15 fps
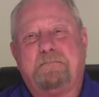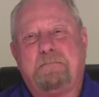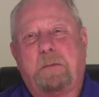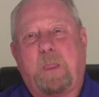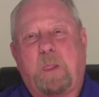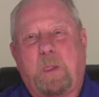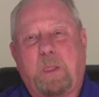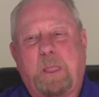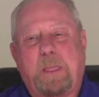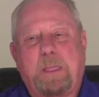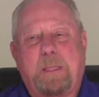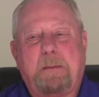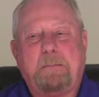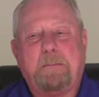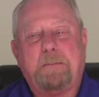Well,
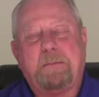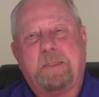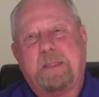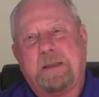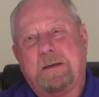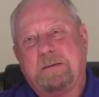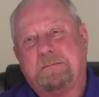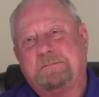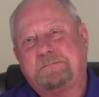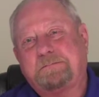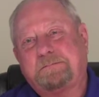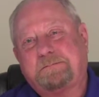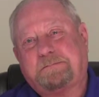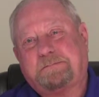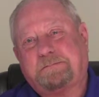goodness,
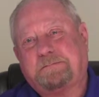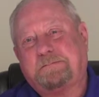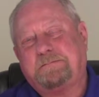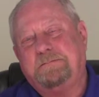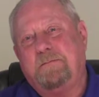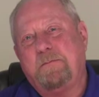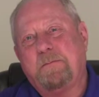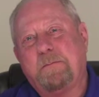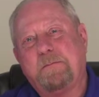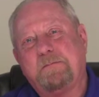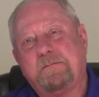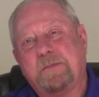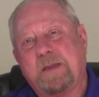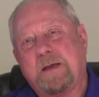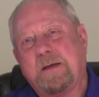sounds like
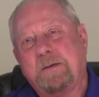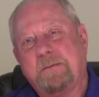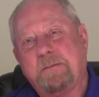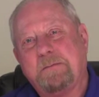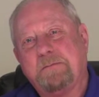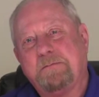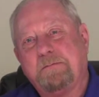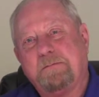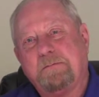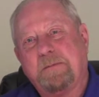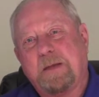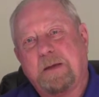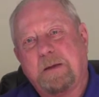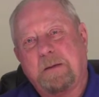quite an adventure.